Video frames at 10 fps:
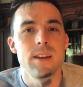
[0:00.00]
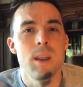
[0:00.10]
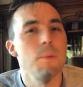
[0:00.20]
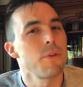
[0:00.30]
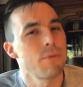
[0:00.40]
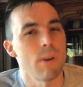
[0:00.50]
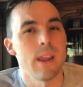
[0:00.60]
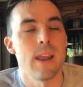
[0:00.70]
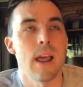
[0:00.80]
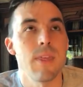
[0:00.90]
Number
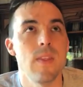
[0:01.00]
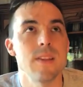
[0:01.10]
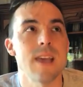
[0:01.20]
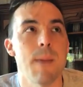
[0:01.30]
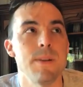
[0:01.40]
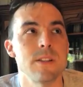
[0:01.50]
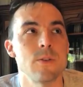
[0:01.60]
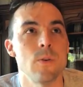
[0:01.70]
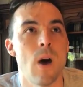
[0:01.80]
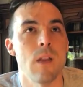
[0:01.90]
3, and I think this happens
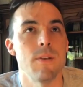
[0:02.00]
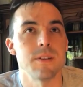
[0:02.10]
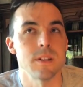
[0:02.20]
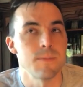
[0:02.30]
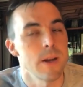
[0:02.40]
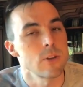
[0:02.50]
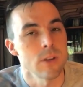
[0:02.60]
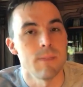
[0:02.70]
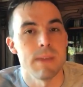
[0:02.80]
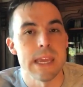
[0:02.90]
to a lot of us,
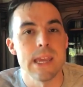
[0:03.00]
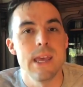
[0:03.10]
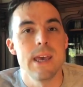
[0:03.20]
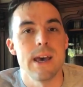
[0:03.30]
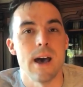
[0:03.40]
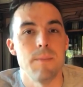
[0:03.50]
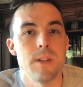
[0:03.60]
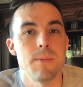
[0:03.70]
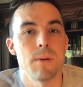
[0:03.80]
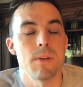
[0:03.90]
especially me,
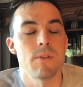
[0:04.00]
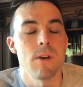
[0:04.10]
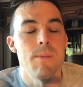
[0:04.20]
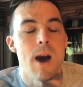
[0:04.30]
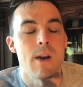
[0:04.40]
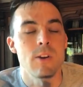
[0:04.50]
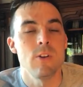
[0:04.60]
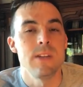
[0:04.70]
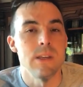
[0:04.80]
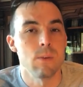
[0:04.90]
tip number 3
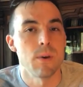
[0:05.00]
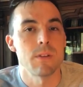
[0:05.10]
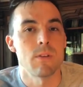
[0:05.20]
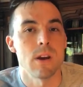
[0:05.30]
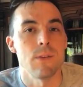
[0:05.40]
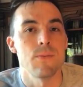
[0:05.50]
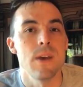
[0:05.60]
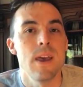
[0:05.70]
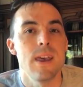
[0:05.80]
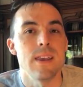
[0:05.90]
about dealing with grief
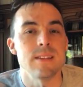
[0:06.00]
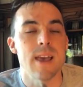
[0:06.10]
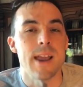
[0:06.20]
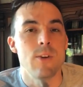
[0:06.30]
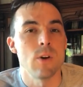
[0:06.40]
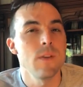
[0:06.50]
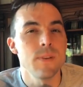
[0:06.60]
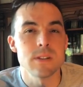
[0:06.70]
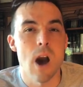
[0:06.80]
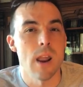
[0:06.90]
is that grief
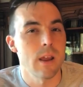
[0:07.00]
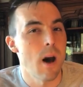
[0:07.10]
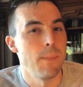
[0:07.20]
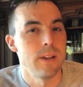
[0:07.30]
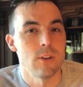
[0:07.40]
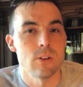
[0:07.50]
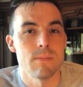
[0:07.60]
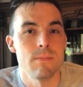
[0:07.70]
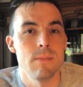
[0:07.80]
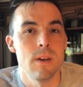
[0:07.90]
is not a competition.
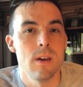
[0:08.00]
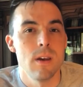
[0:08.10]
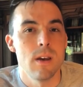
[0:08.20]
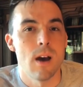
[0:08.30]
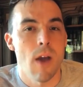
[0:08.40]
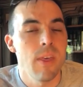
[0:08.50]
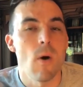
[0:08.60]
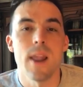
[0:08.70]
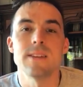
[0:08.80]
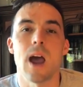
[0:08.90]
I think a
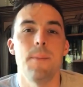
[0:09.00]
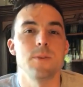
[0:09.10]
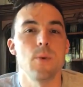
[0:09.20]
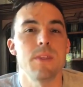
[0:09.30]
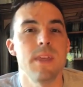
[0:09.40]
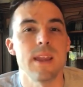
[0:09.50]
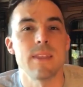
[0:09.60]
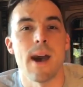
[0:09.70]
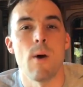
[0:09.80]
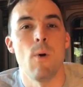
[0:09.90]
lot of times we think
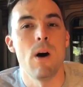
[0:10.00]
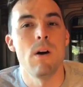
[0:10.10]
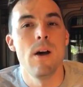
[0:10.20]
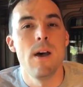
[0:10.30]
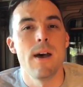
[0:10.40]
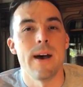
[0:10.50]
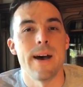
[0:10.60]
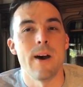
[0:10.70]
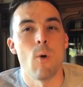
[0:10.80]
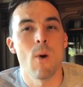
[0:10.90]
that,
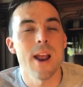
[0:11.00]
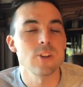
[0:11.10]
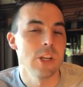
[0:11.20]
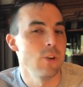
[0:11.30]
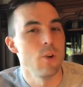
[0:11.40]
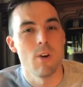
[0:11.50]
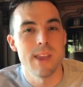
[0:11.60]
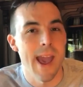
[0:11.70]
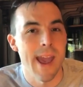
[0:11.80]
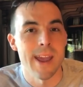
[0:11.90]
we're actually doing
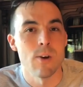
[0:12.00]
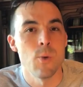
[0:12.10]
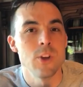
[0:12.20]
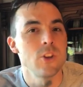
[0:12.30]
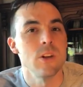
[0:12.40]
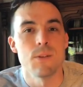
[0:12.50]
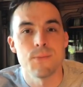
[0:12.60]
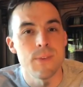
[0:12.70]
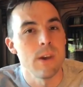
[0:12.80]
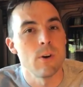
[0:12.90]
okay. We shouldn't
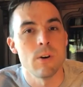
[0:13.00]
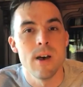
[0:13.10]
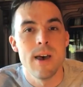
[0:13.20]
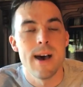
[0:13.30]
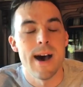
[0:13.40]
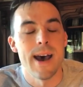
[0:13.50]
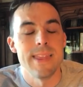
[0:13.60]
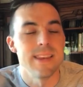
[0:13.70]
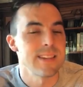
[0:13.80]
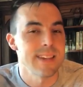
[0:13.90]
feel
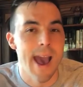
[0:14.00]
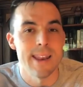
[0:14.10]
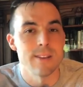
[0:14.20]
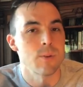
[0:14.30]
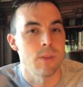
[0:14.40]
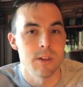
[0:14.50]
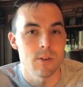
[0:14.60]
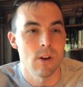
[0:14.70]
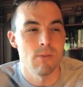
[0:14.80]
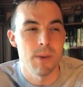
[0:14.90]
this sadness or this
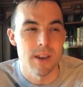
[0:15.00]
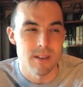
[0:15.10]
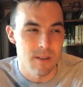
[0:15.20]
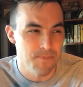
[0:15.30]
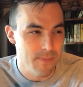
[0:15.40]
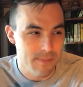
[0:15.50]
grief because,